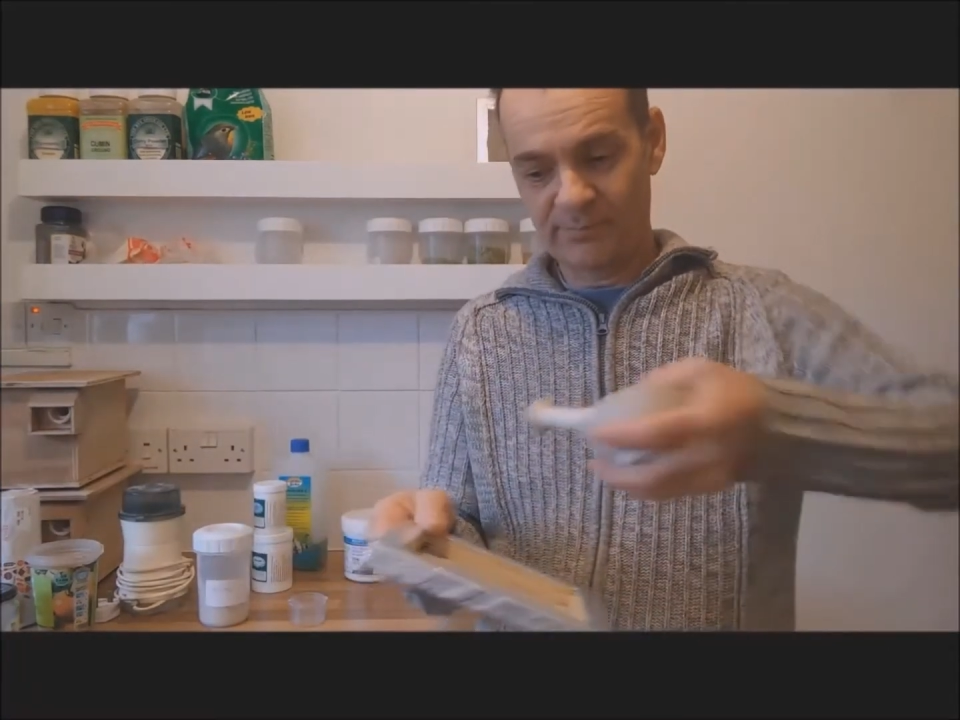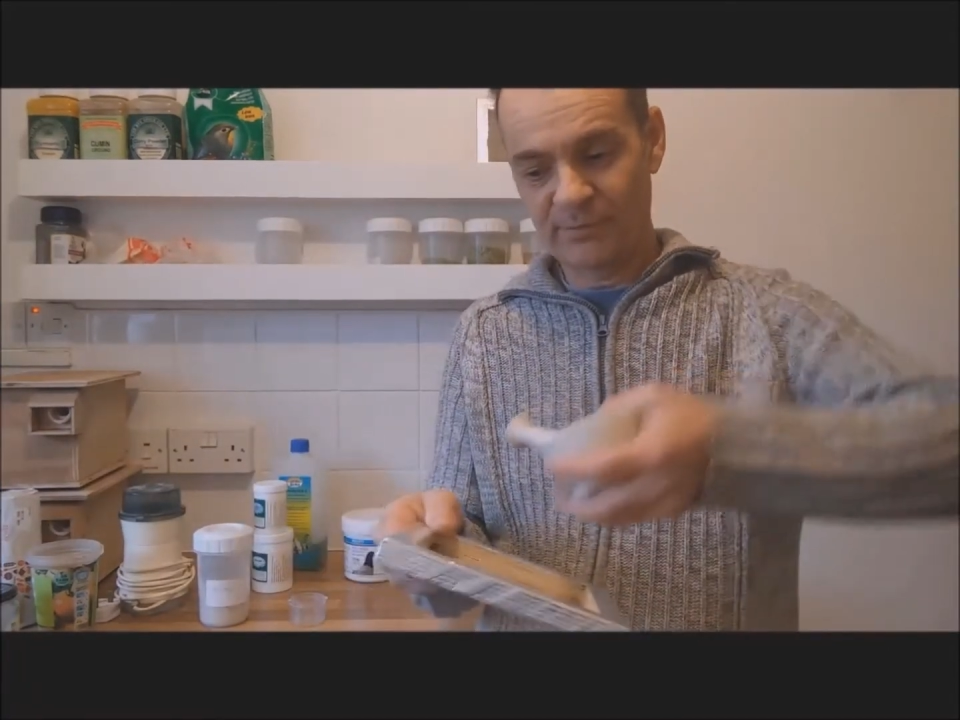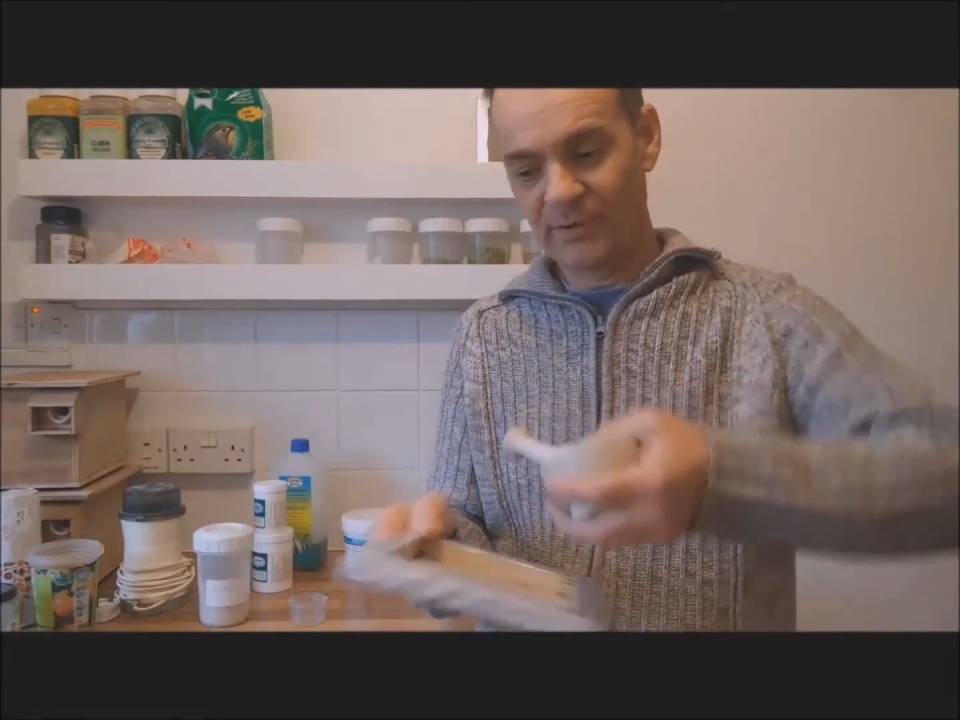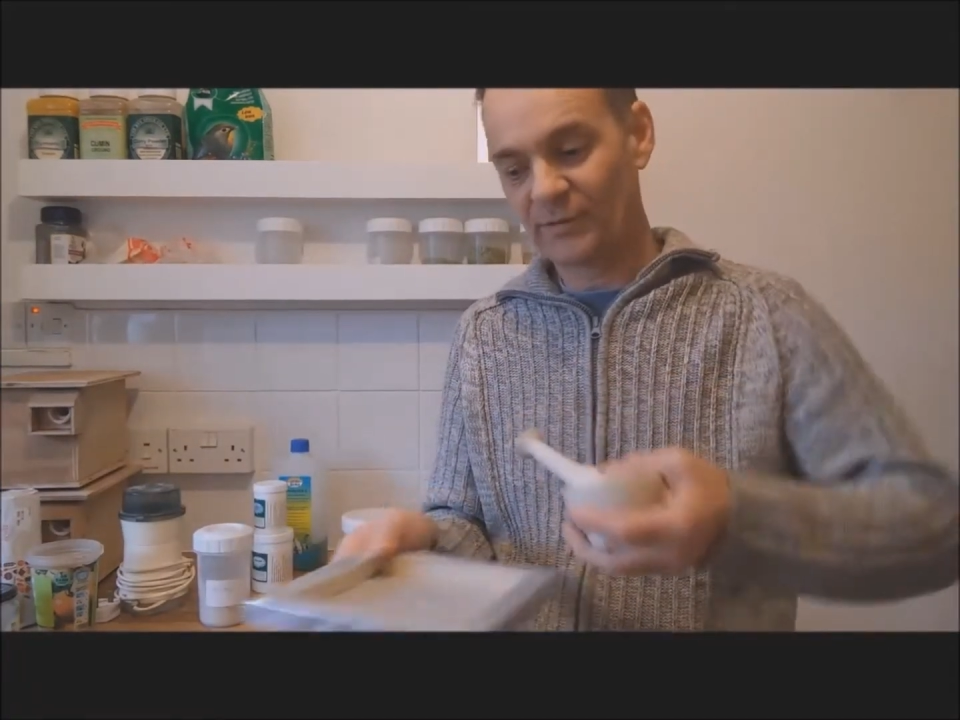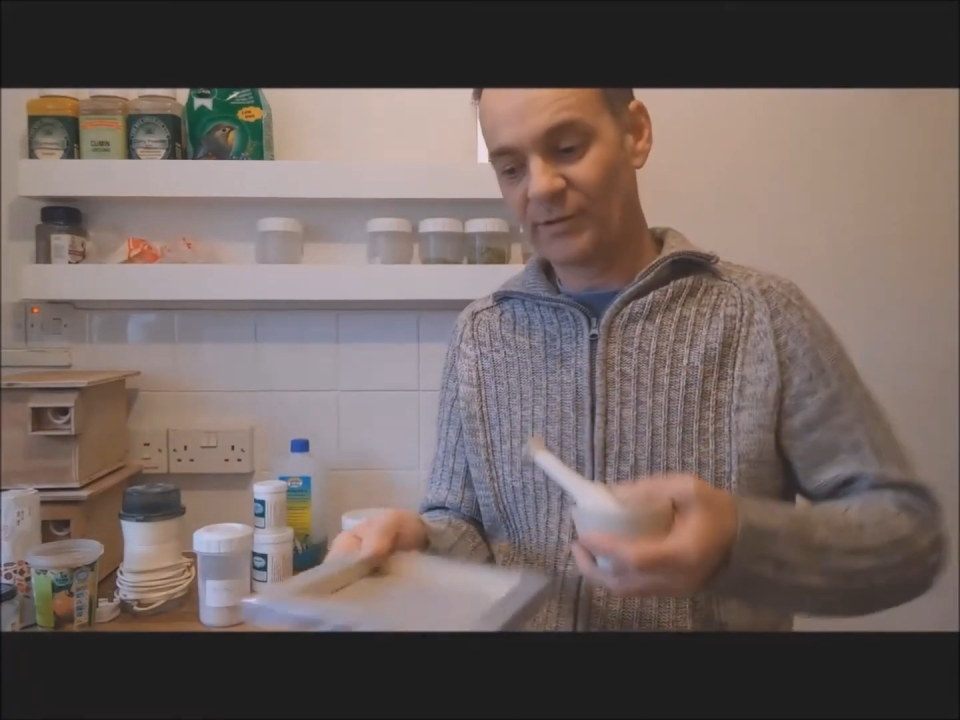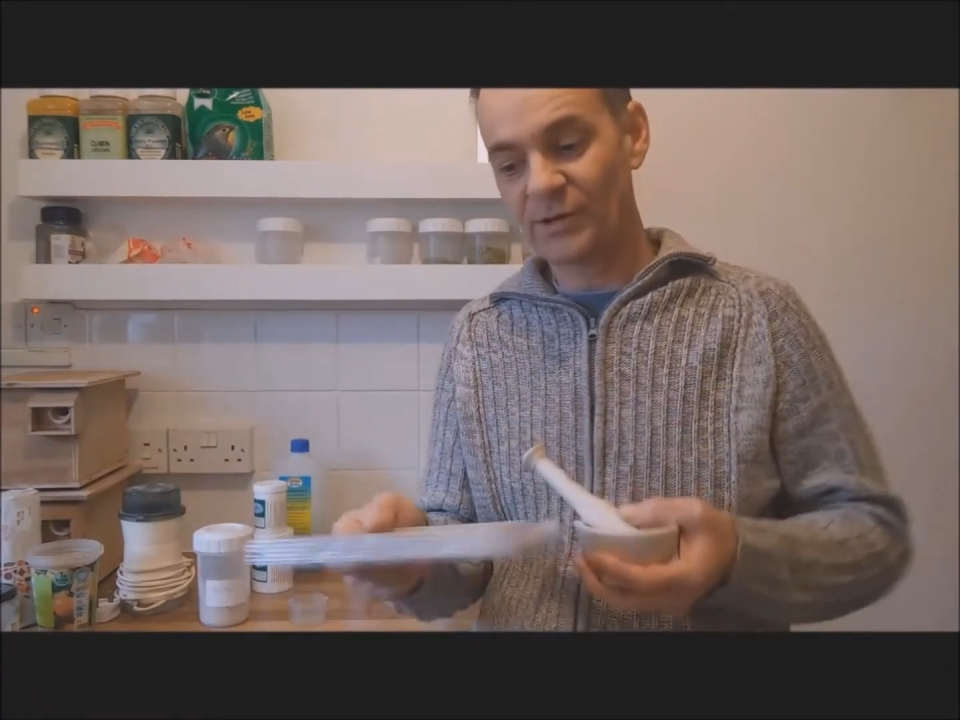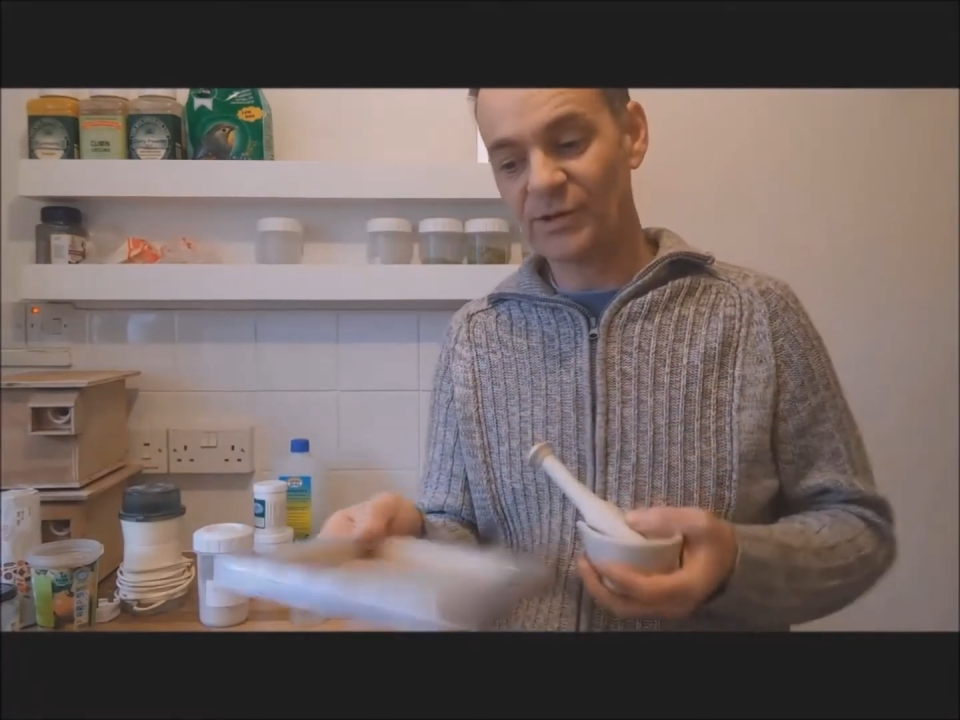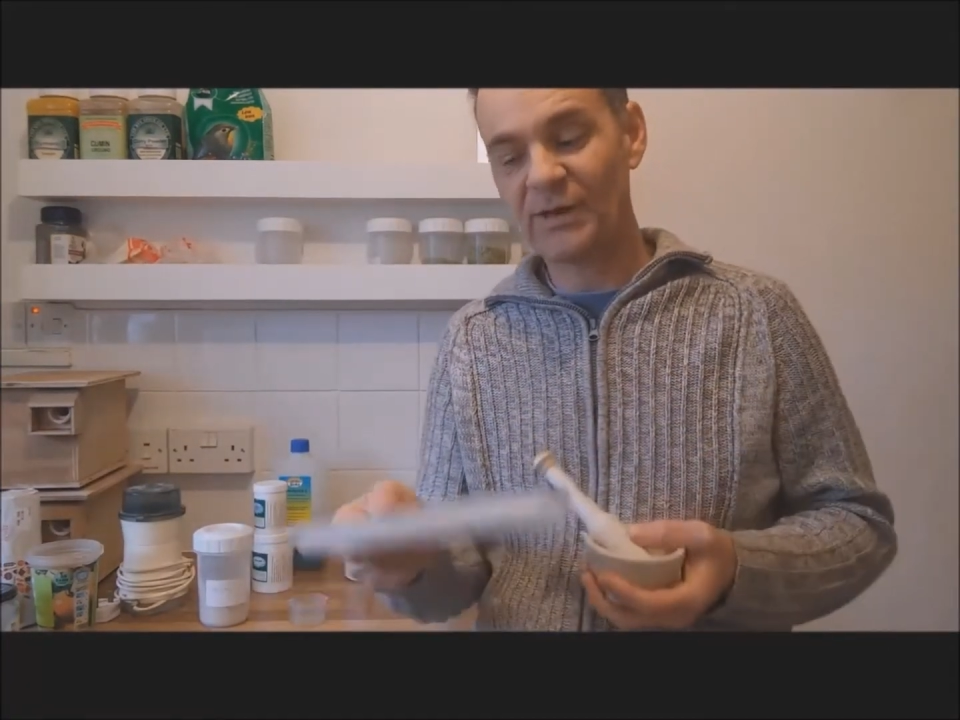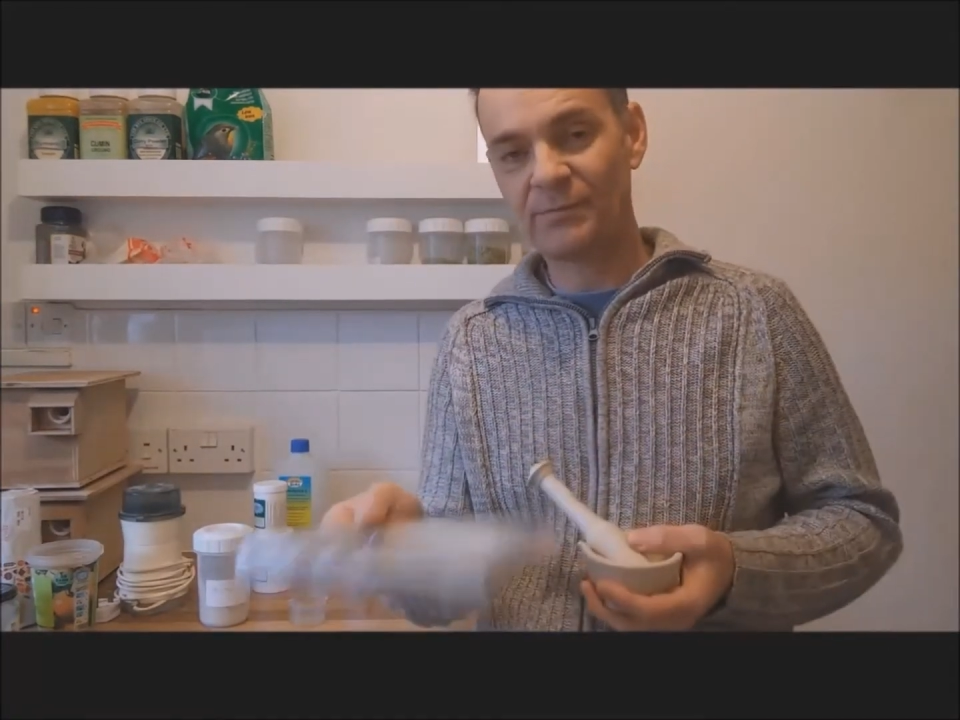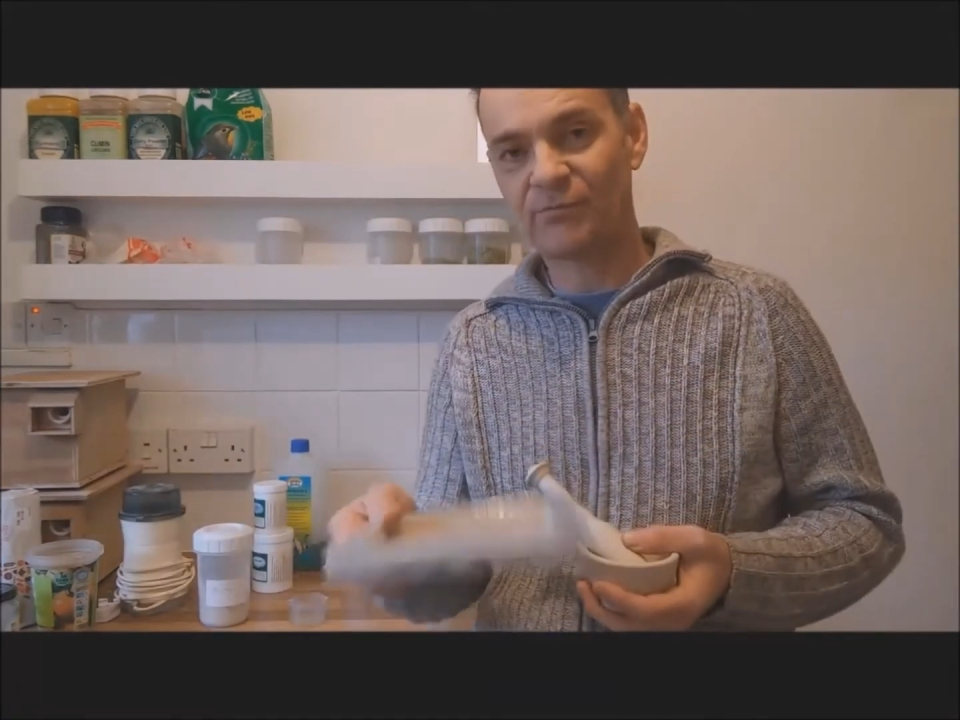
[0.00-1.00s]
and then
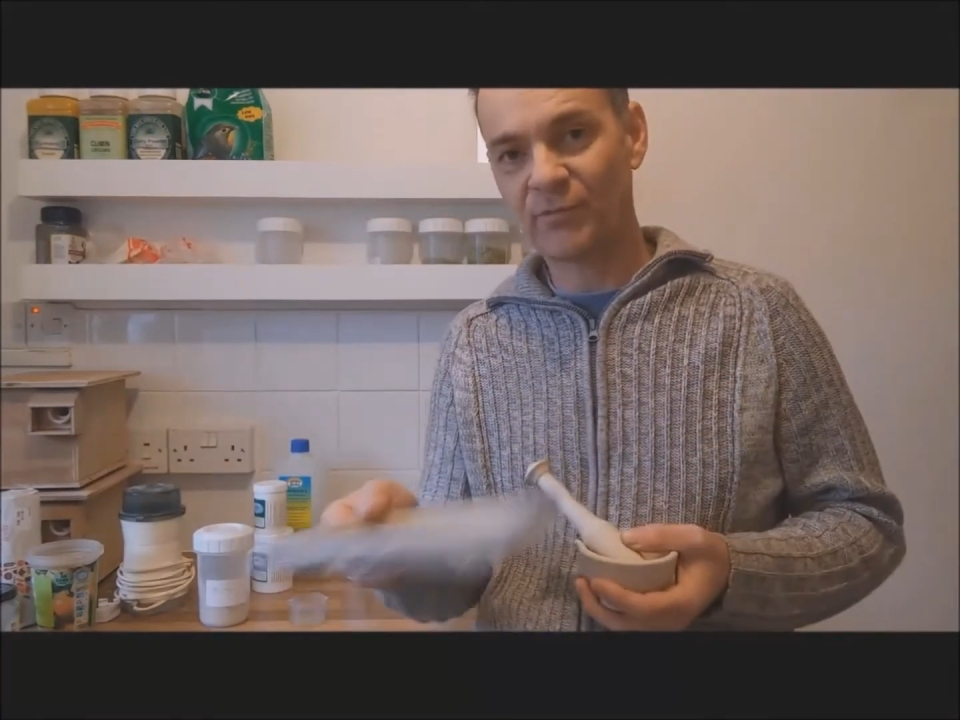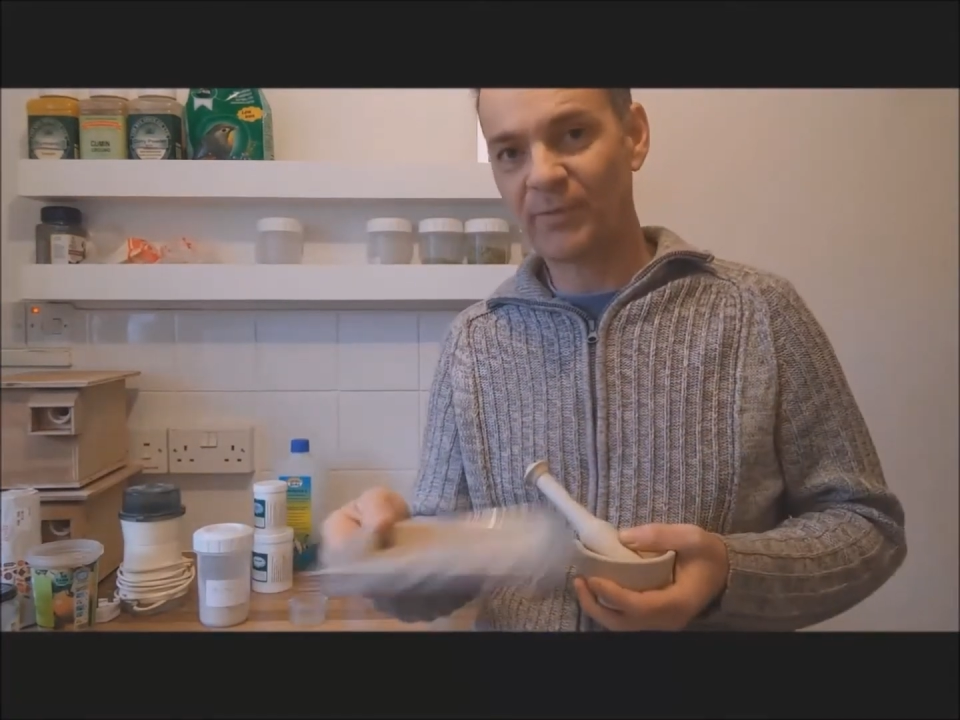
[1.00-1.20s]
just keep